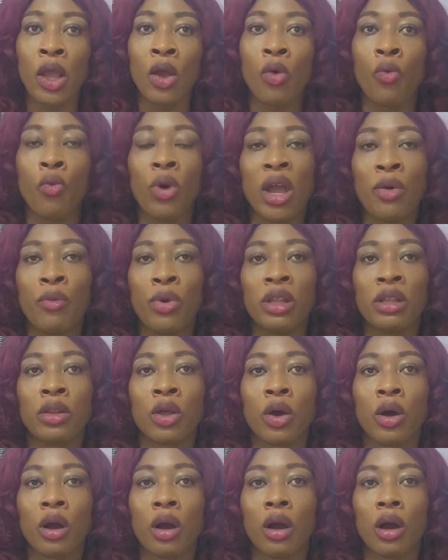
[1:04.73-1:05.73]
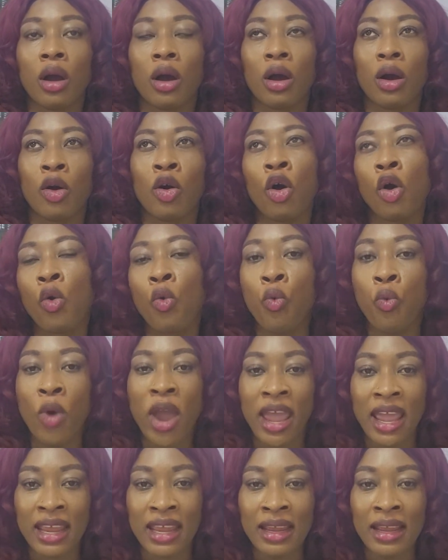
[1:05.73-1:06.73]
when we talk, or
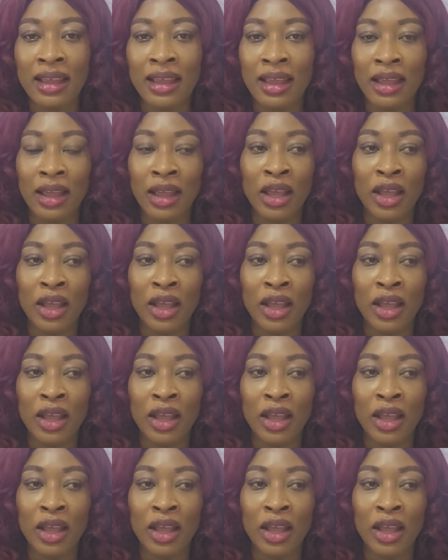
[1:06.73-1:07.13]
when